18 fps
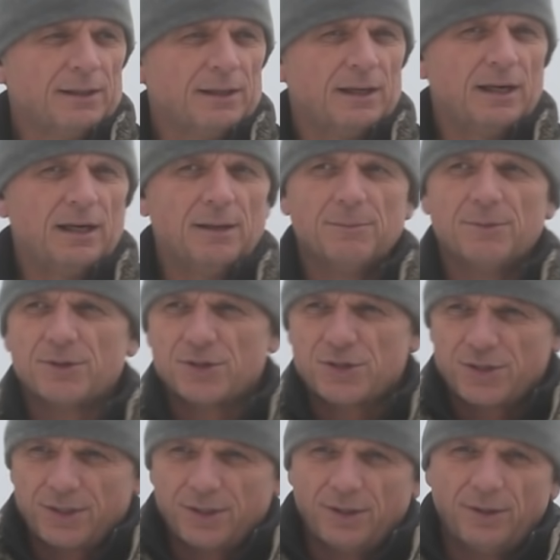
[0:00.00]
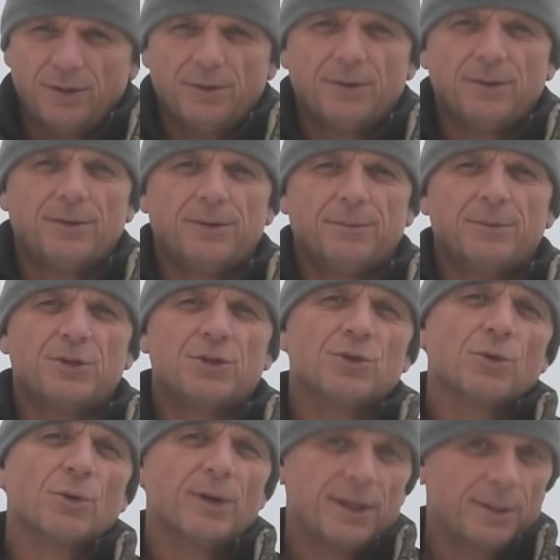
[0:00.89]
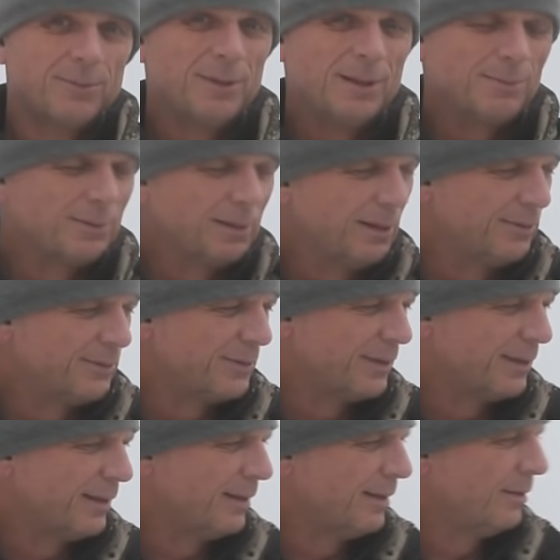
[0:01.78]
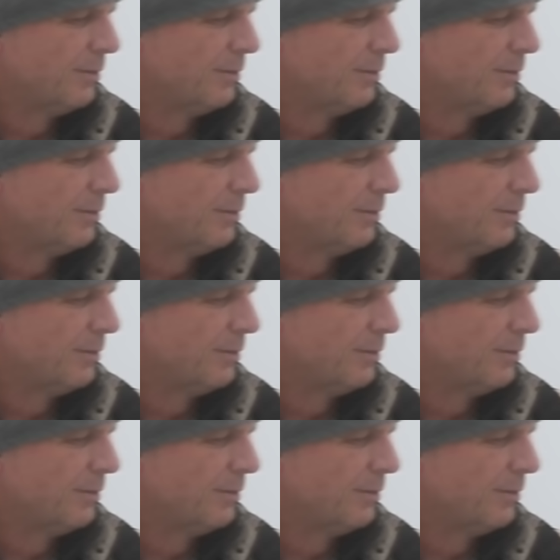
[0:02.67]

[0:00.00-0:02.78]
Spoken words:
There's still the majority of people out there